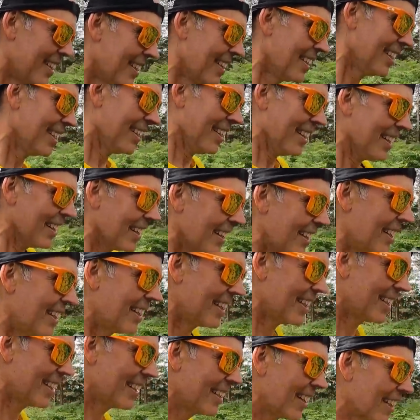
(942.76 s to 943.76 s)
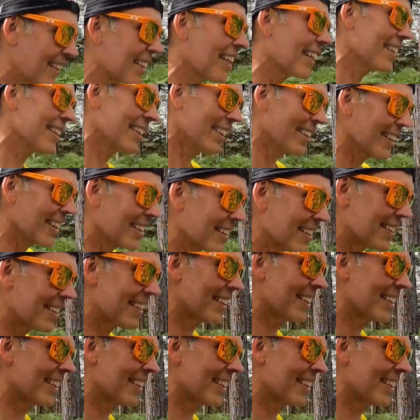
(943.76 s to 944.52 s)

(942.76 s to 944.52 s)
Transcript: That was around Winchester. Okay, nice.